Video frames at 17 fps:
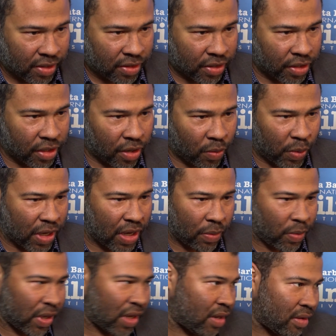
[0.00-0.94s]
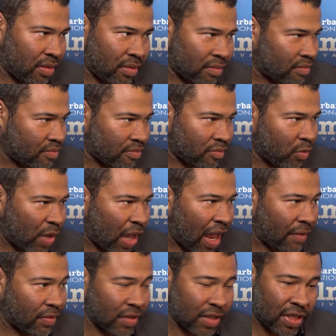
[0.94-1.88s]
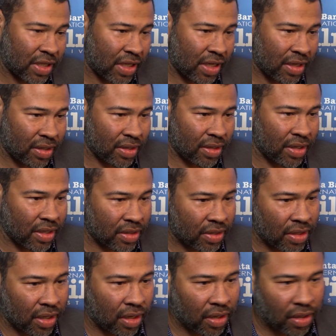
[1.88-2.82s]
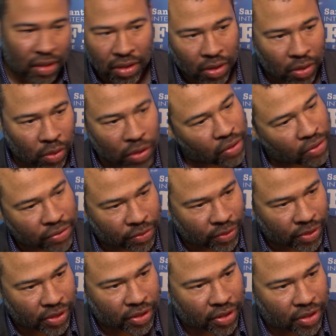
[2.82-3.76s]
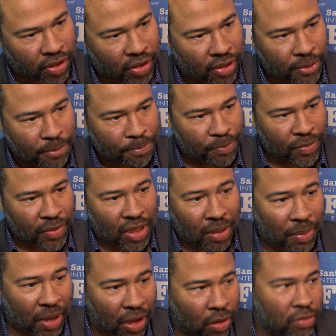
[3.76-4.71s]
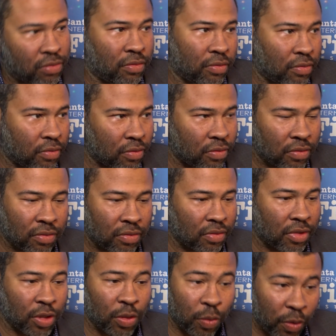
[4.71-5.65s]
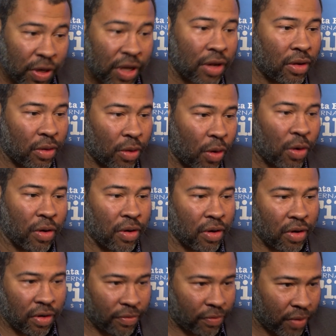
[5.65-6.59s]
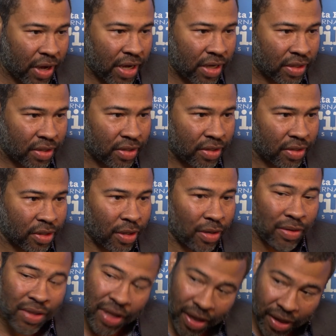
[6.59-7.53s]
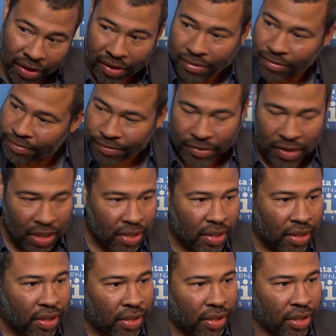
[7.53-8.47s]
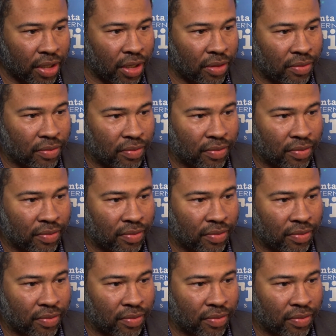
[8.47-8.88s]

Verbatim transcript: You know, we we we haven't seen this uh, a horror thriller about the real horror of race. So it's like, you know,